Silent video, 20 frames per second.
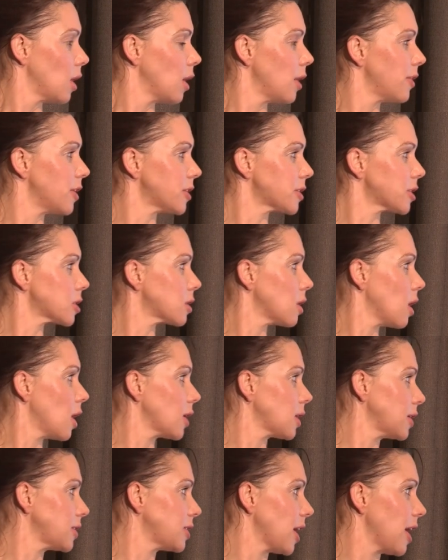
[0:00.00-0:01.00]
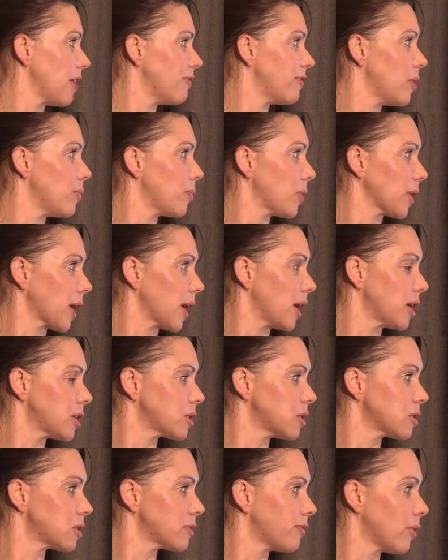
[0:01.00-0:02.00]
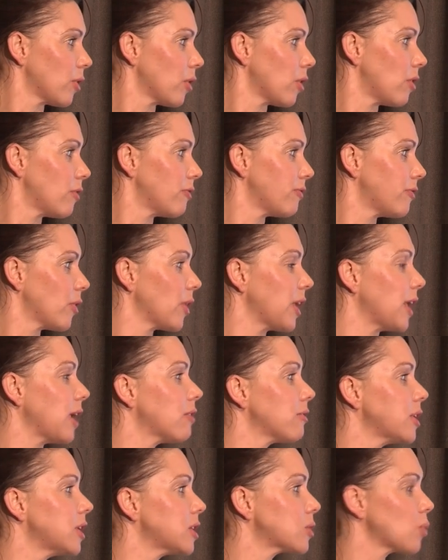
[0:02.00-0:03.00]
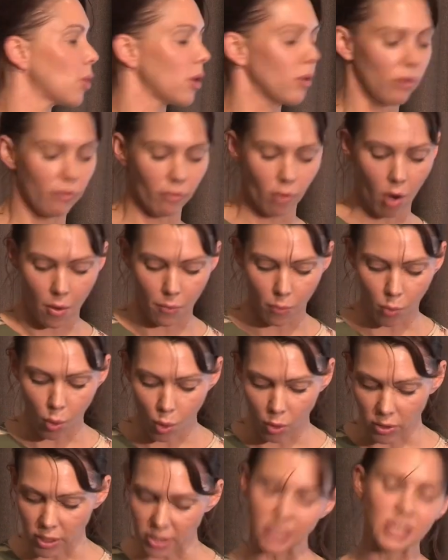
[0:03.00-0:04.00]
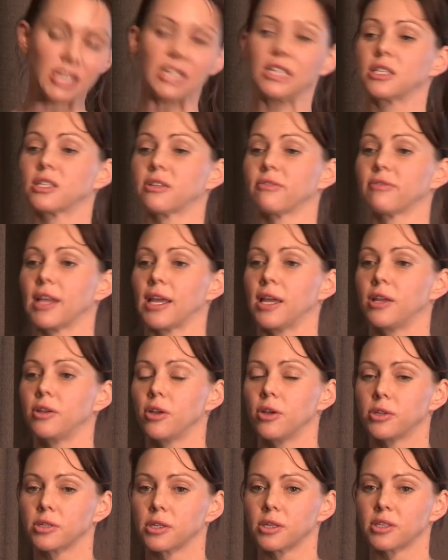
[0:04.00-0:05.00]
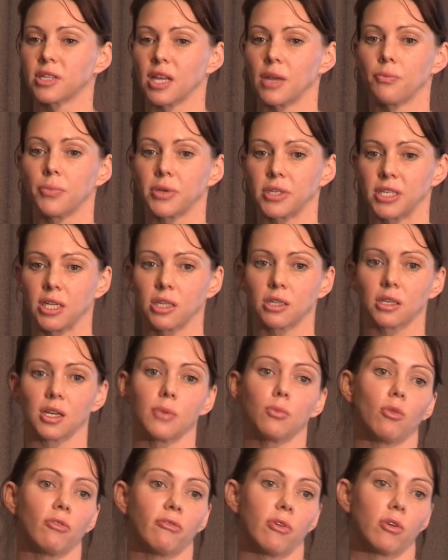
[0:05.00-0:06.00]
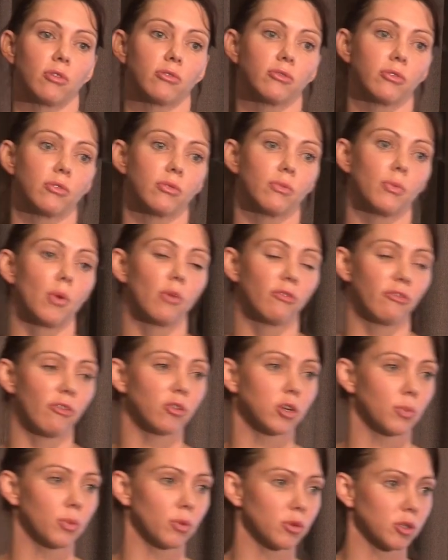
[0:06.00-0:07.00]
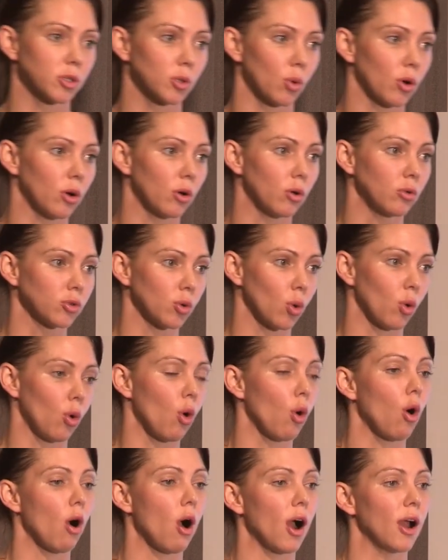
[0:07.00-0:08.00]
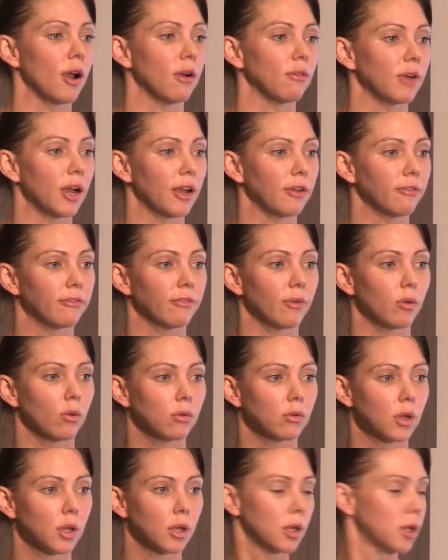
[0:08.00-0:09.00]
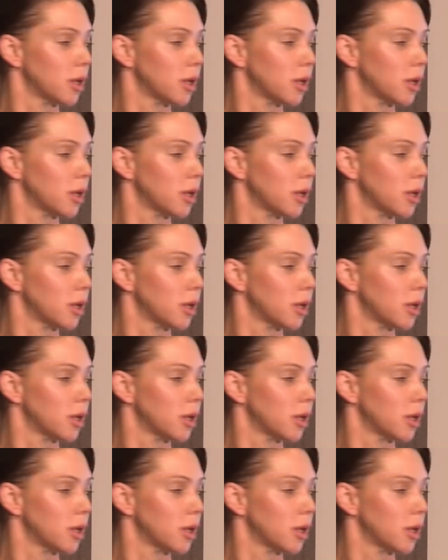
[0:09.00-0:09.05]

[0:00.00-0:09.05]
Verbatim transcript: And this is likely to have implications for, for areas where we've got more intensive land uses and potentially more, vulner, more vulnerable soils or, or higher rainfall.